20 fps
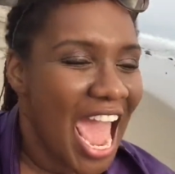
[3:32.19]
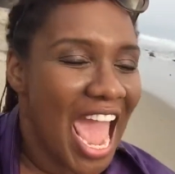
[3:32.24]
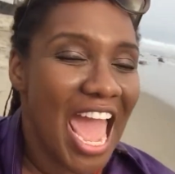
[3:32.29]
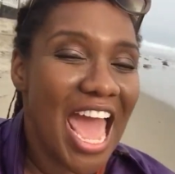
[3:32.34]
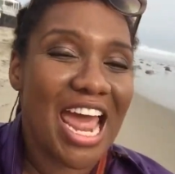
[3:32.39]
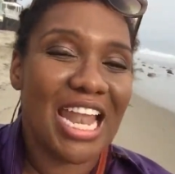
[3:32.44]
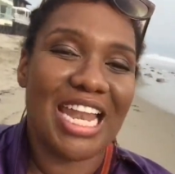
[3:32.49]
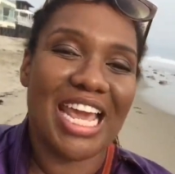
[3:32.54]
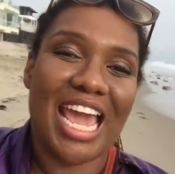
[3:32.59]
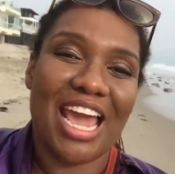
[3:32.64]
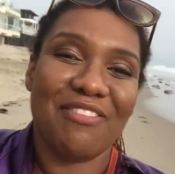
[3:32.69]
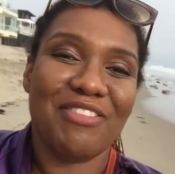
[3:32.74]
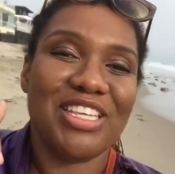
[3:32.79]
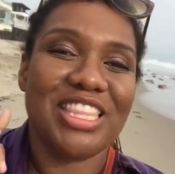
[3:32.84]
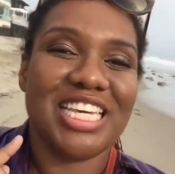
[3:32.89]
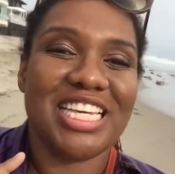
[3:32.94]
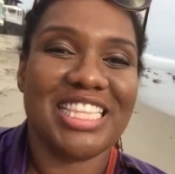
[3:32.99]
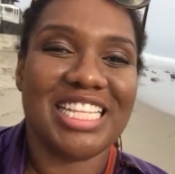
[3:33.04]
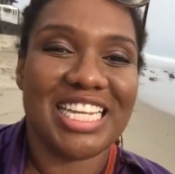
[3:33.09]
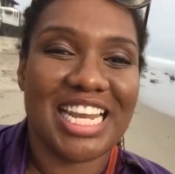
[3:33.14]
and
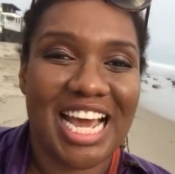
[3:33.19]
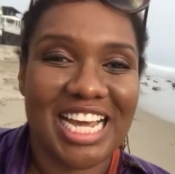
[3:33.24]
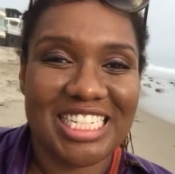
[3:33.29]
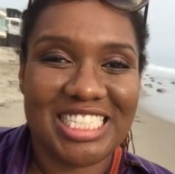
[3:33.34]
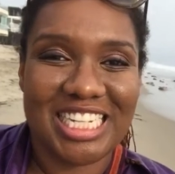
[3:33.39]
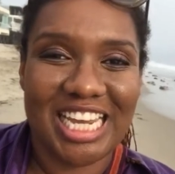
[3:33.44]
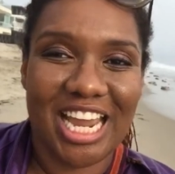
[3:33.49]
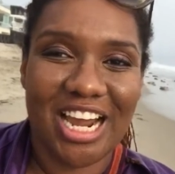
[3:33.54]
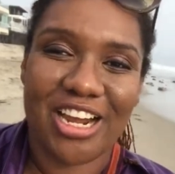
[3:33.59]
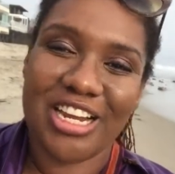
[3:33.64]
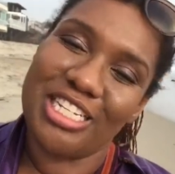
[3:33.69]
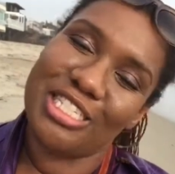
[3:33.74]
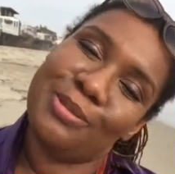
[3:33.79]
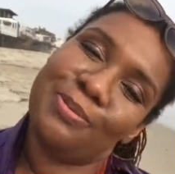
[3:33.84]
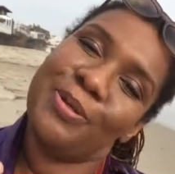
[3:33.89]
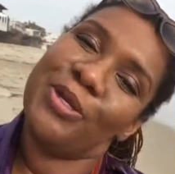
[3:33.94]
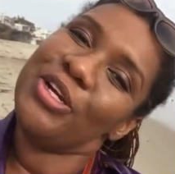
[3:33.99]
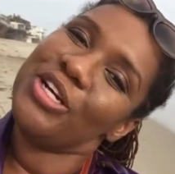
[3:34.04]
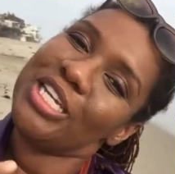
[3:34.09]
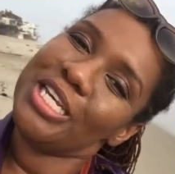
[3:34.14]
everything that I share is
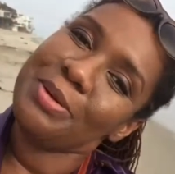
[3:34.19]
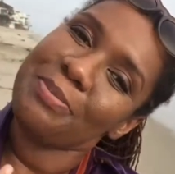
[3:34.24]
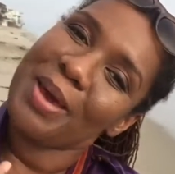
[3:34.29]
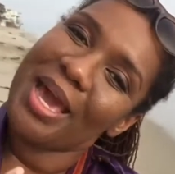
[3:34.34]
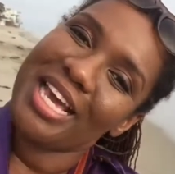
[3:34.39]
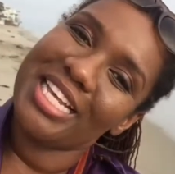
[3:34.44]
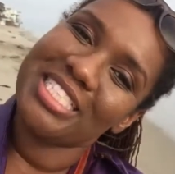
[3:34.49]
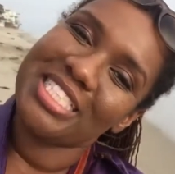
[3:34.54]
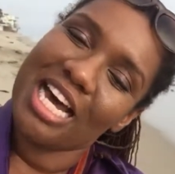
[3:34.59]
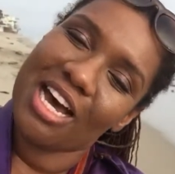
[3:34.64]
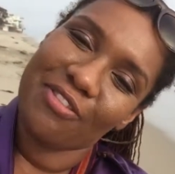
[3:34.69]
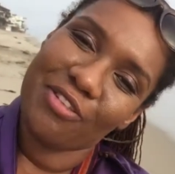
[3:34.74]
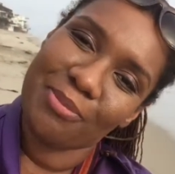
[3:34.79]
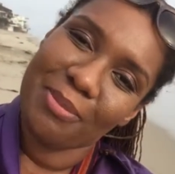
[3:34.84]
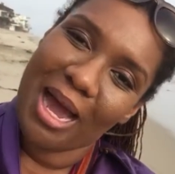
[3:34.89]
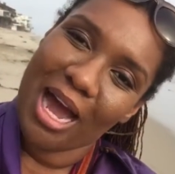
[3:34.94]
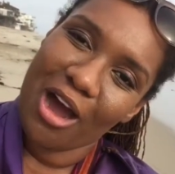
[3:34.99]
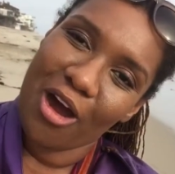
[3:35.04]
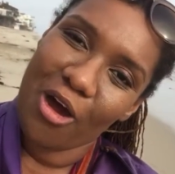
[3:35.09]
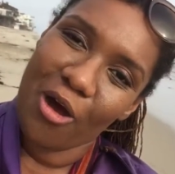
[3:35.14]
purely based off of
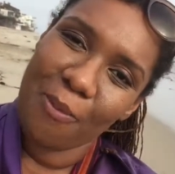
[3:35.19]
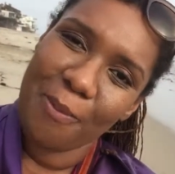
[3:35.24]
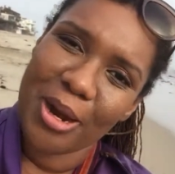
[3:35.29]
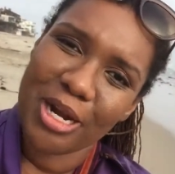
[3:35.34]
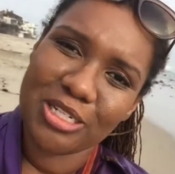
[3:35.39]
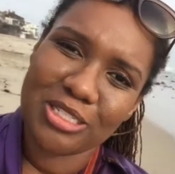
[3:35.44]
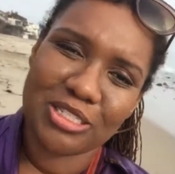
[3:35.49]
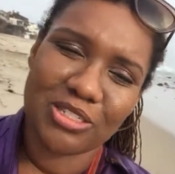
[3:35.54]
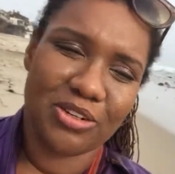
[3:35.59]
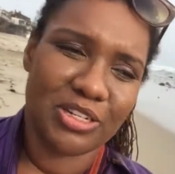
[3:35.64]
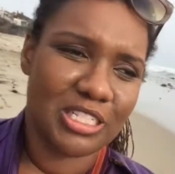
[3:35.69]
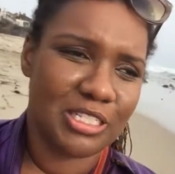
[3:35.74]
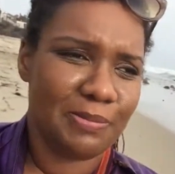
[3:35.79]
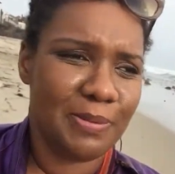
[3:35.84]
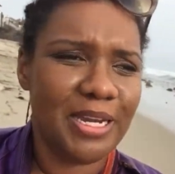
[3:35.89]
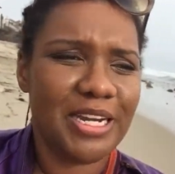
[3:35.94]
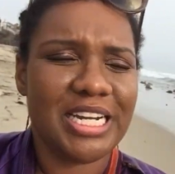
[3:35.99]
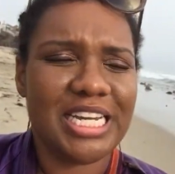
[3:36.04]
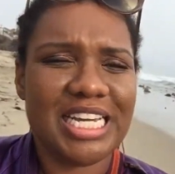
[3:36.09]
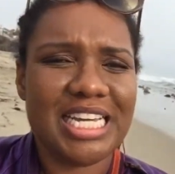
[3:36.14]
my own personal
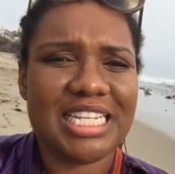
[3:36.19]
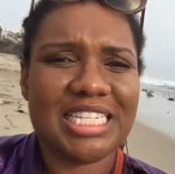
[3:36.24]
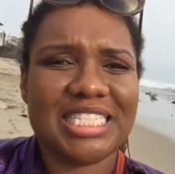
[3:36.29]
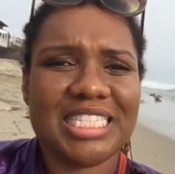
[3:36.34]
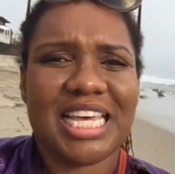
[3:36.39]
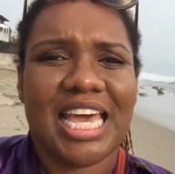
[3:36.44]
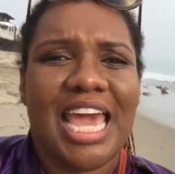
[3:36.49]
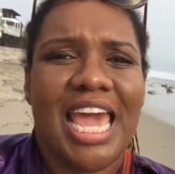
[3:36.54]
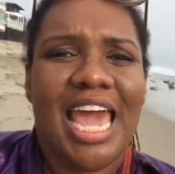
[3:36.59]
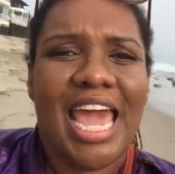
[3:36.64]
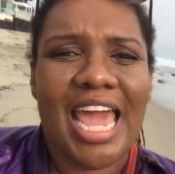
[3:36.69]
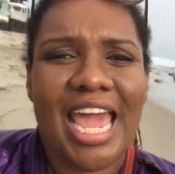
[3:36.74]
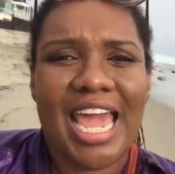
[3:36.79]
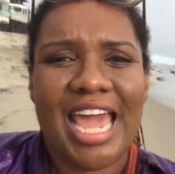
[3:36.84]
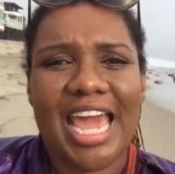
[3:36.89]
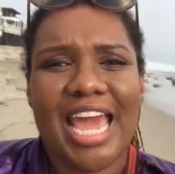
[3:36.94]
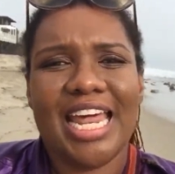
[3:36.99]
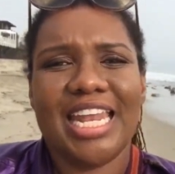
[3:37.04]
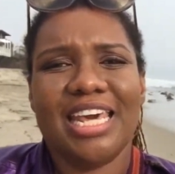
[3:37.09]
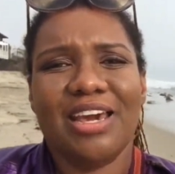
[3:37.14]
experience,
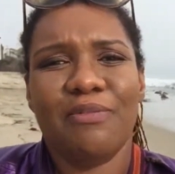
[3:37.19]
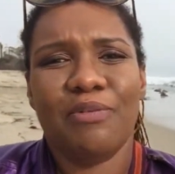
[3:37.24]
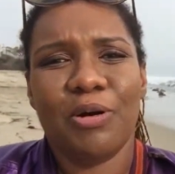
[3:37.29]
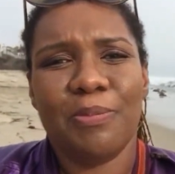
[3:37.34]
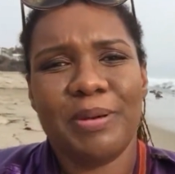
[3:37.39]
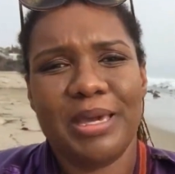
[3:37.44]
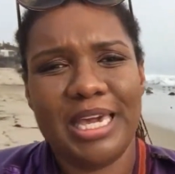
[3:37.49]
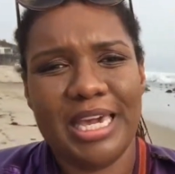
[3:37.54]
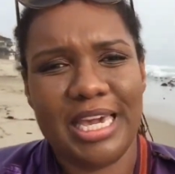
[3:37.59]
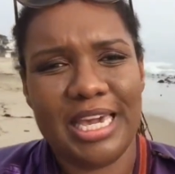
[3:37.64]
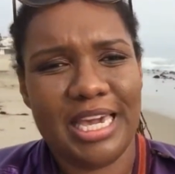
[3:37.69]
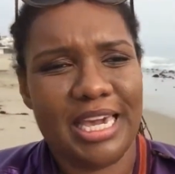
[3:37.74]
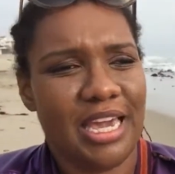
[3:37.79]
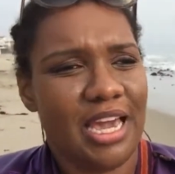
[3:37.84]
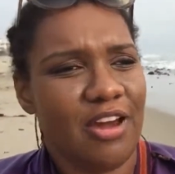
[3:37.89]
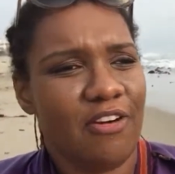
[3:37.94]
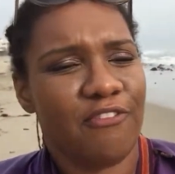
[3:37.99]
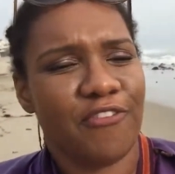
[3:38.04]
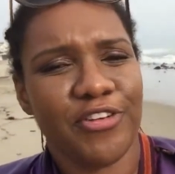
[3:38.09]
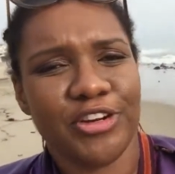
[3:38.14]
and it will be
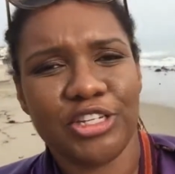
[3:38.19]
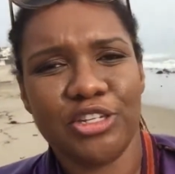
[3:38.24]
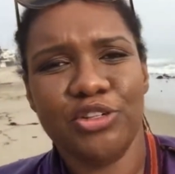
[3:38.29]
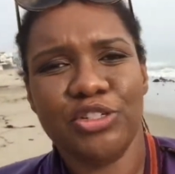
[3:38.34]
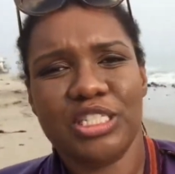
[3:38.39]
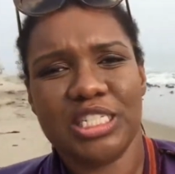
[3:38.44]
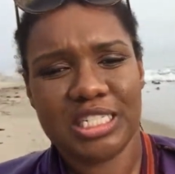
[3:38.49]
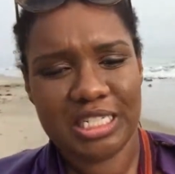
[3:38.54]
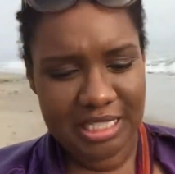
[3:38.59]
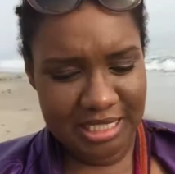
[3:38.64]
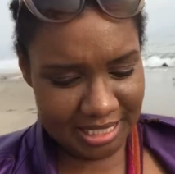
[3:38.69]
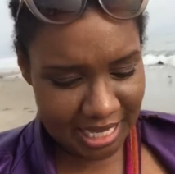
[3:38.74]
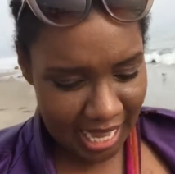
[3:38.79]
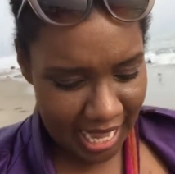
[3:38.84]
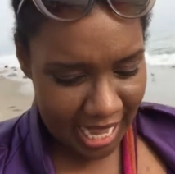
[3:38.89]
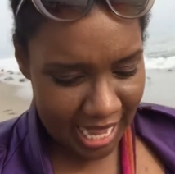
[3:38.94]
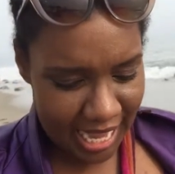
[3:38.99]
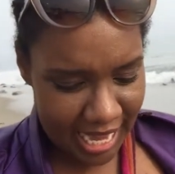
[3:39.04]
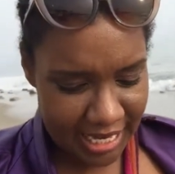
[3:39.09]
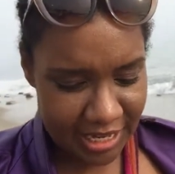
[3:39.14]
for you to
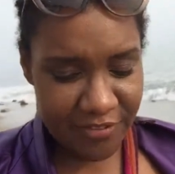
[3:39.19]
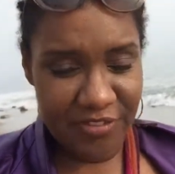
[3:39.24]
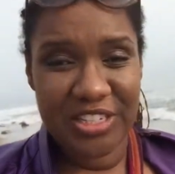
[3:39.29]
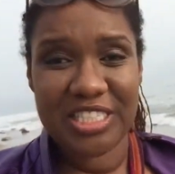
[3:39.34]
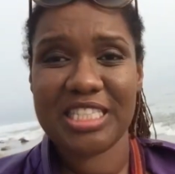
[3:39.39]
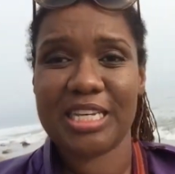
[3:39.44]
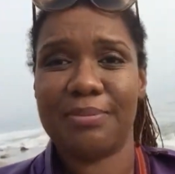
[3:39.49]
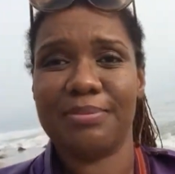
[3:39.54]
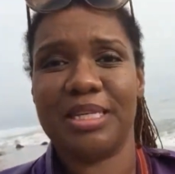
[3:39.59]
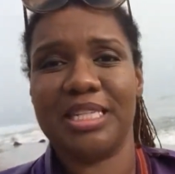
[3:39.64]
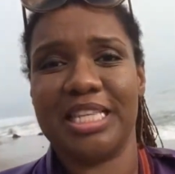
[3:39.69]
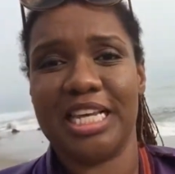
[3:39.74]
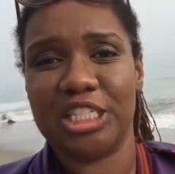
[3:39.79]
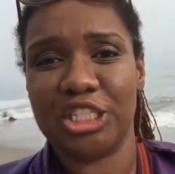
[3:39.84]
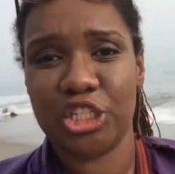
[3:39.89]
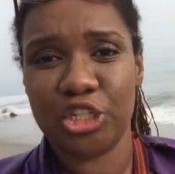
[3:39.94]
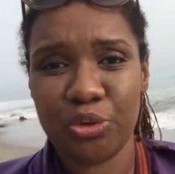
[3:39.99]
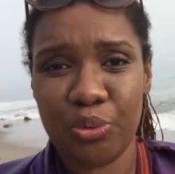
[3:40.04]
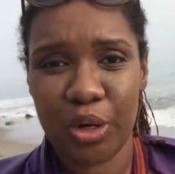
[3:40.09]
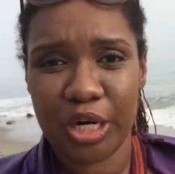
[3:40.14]
decide if it's something
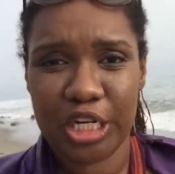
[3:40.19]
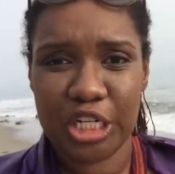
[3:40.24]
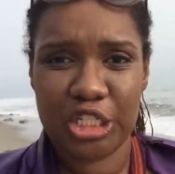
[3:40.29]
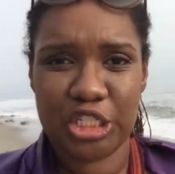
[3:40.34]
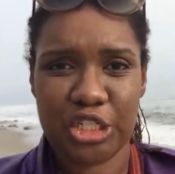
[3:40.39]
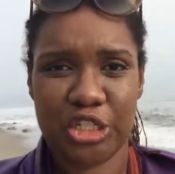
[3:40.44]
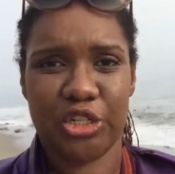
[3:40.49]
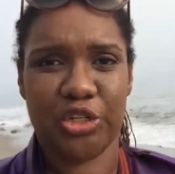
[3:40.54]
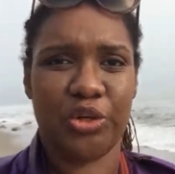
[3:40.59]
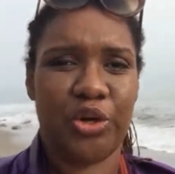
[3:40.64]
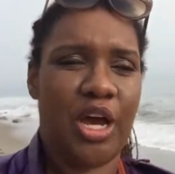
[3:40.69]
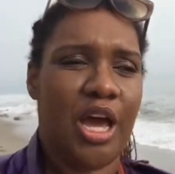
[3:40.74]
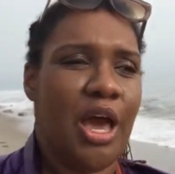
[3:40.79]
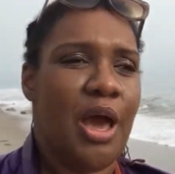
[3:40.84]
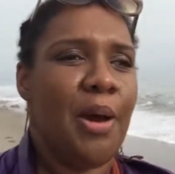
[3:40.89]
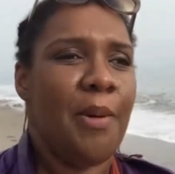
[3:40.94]
that you want to do.